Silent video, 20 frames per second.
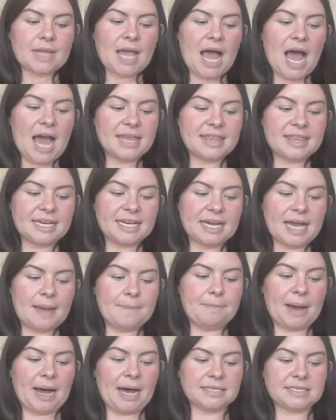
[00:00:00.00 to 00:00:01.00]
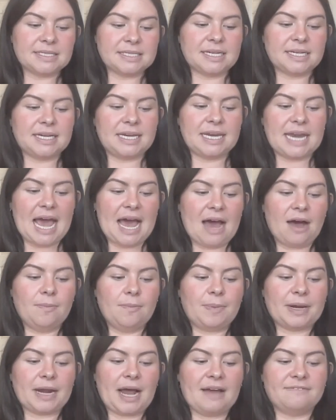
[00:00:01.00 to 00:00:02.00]
I think I'm past it now,
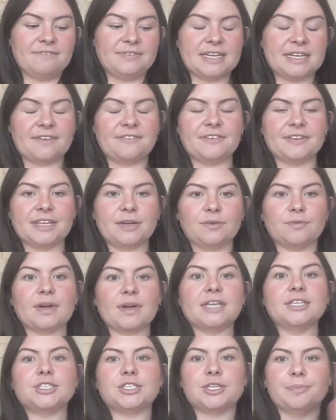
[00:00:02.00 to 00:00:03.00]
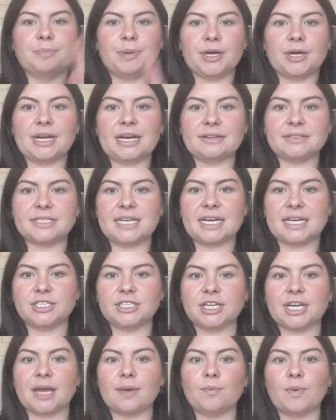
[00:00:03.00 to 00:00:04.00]
but I've definitely reached the burnout
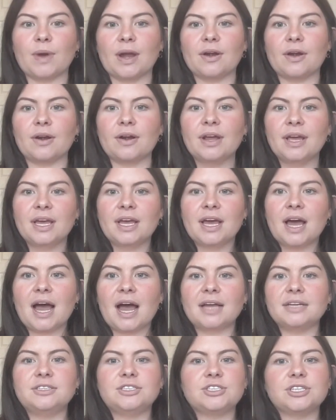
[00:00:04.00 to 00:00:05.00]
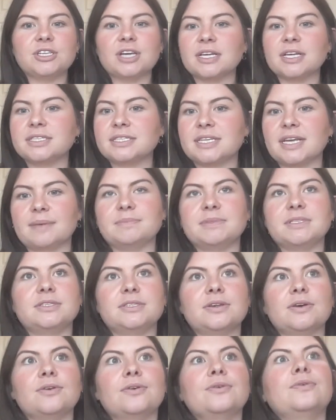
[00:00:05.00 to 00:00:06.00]
stage again where I just am
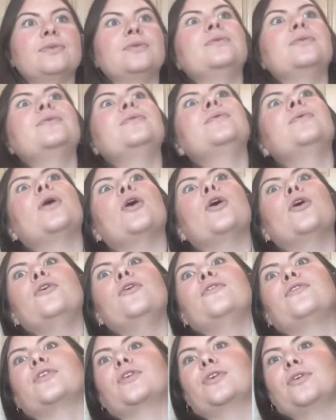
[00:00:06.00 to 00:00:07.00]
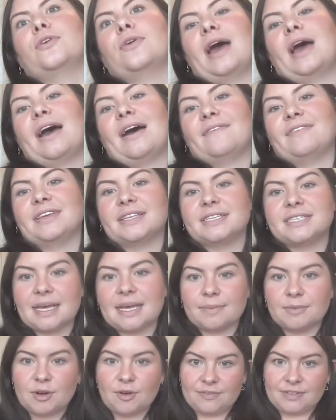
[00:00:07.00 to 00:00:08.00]
so over having the
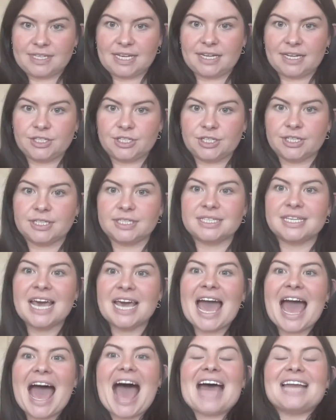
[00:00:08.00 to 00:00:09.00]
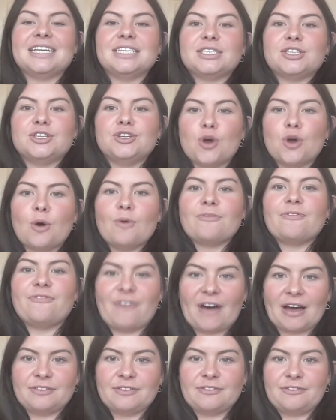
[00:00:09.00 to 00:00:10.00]
same conversations and it's not
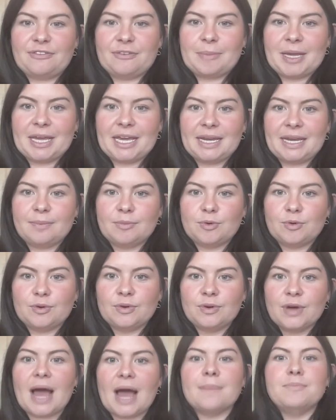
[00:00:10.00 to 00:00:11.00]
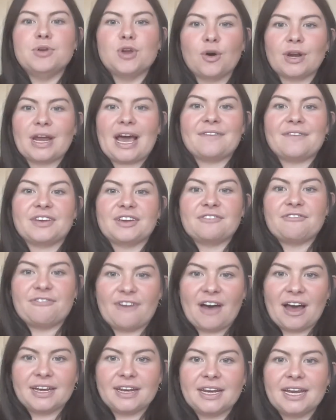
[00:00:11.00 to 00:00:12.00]
fun for me anymore. I'm not having
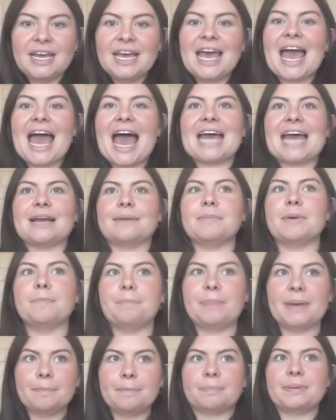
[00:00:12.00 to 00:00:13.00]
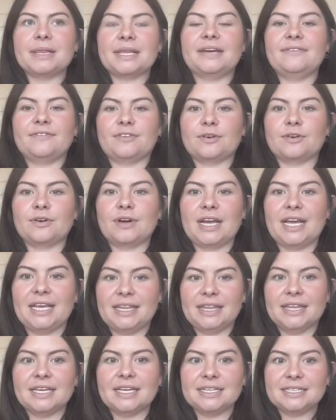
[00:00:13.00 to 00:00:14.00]
fun. And I'm a big believer
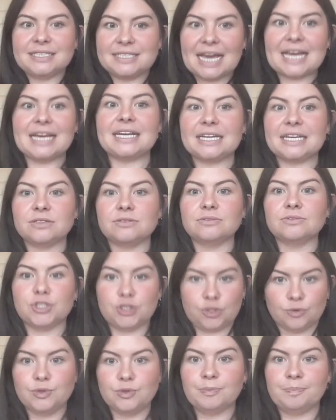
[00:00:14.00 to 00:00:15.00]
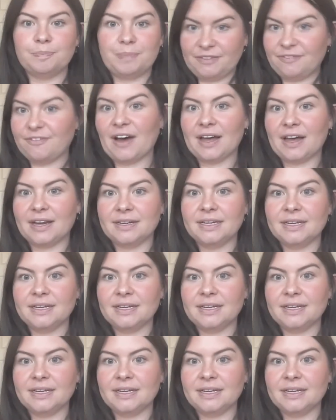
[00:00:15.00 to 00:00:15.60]
in that dating should be fun.